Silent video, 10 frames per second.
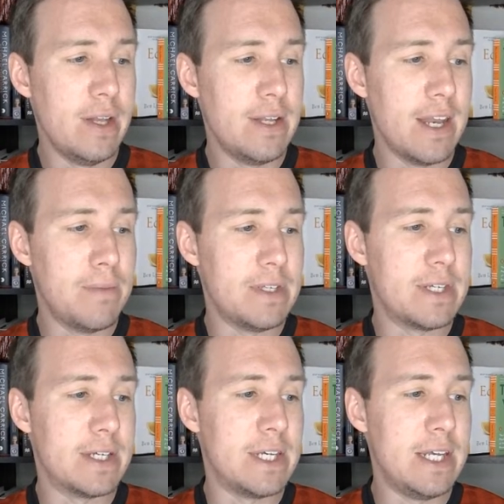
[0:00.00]
B
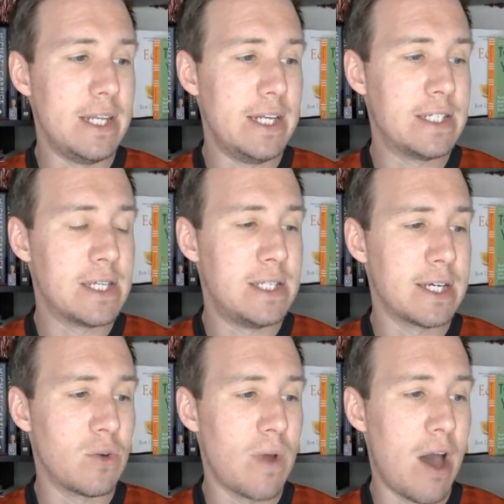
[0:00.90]
says he needs to stick
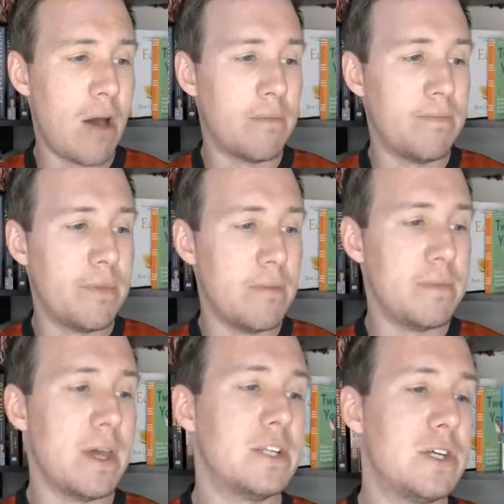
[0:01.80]
around,
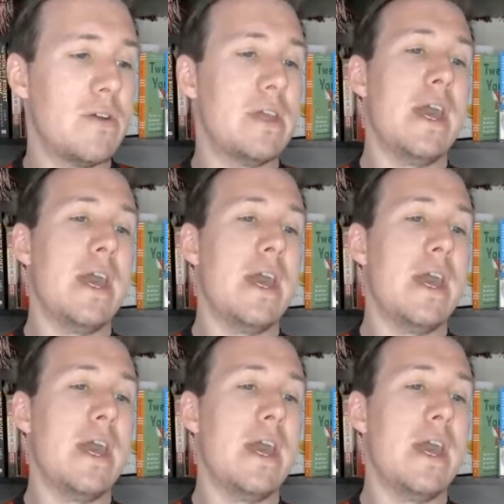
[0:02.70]
Biancheri.